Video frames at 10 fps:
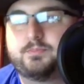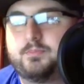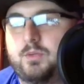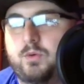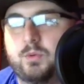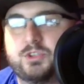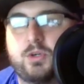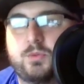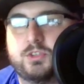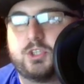
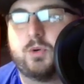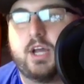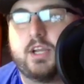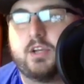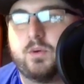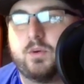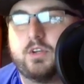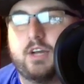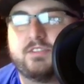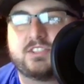what's going on in the world,
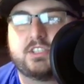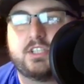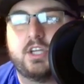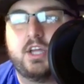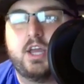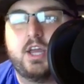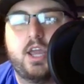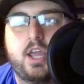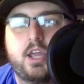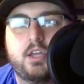obviously.
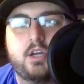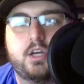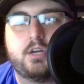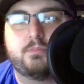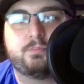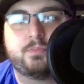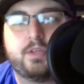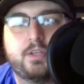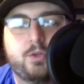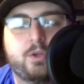And the
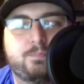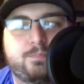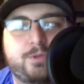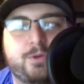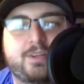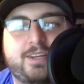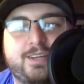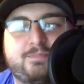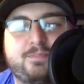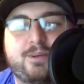only
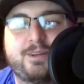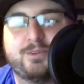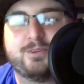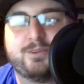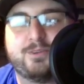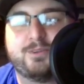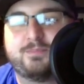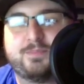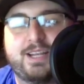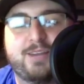thing that
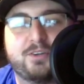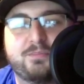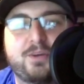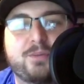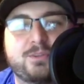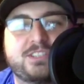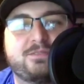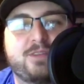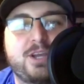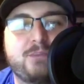really bugged me was that
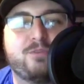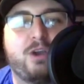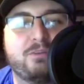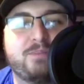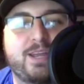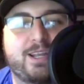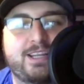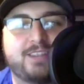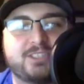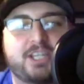before every pick,
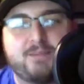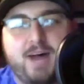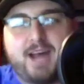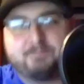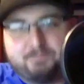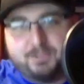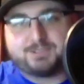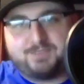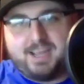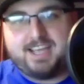Goodell's like, "Come on, Bills
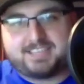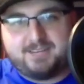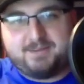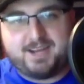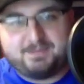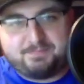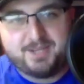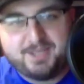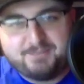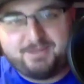fans, come on,
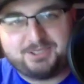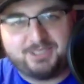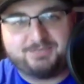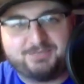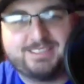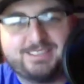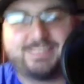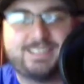Patriot fans."